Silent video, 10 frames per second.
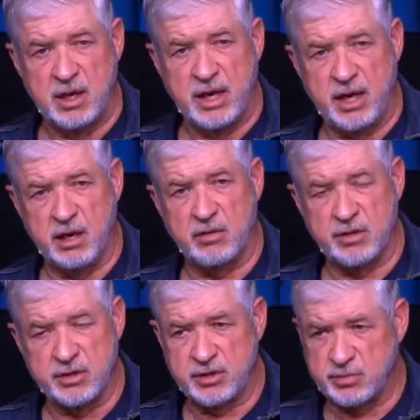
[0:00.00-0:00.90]
Here
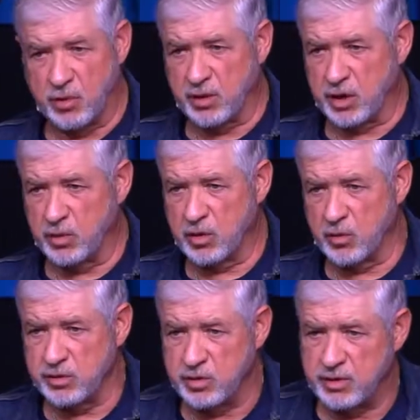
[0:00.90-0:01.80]
this morning, we're
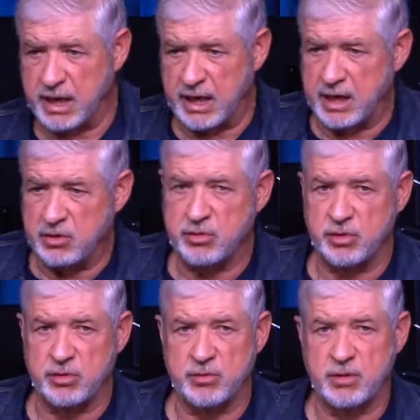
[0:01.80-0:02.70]
going to get
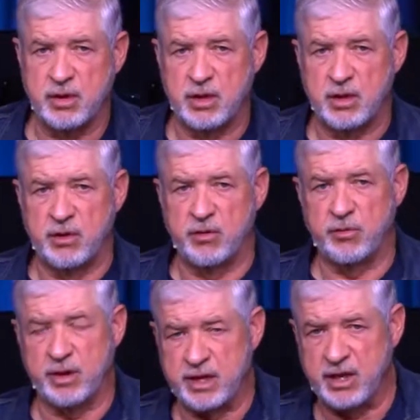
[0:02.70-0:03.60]
into the
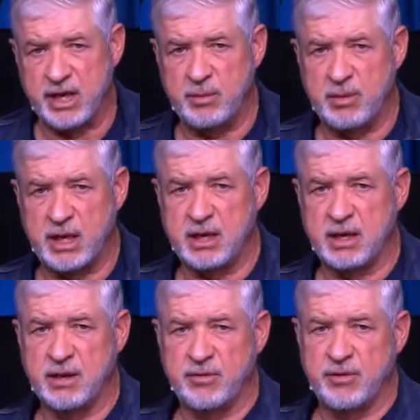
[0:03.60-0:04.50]
redeeming
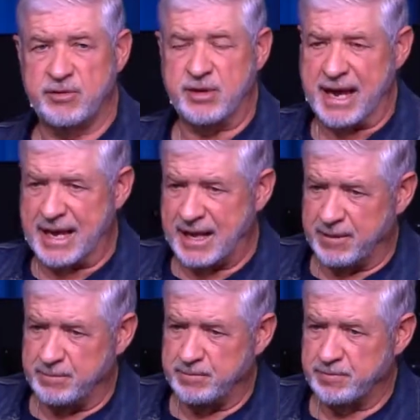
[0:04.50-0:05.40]
the
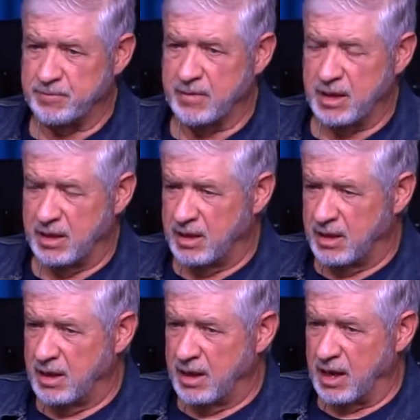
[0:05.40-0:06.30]
time
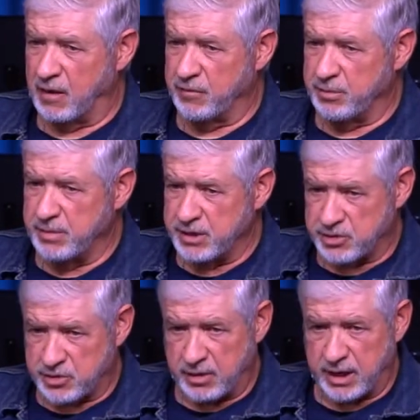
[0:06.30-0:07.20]
of the
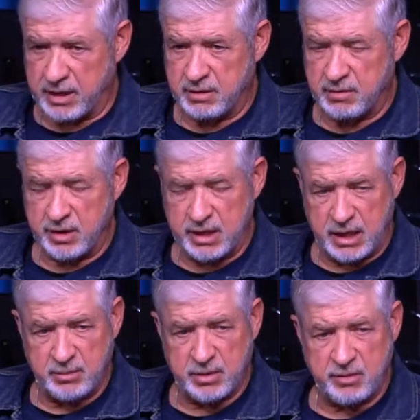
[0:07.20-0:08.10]
mystery.
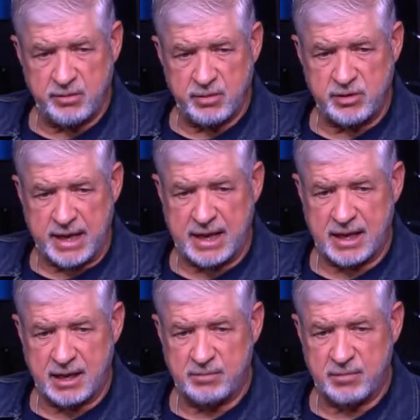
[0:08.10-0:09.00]
Redeeming the
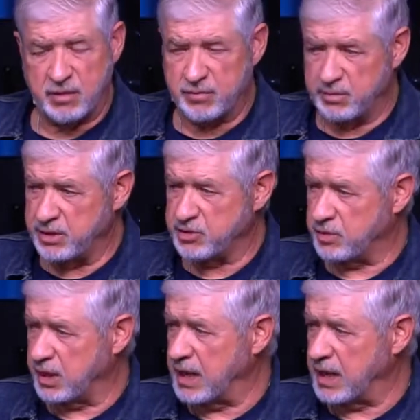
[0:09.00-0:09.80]
time of the mystery.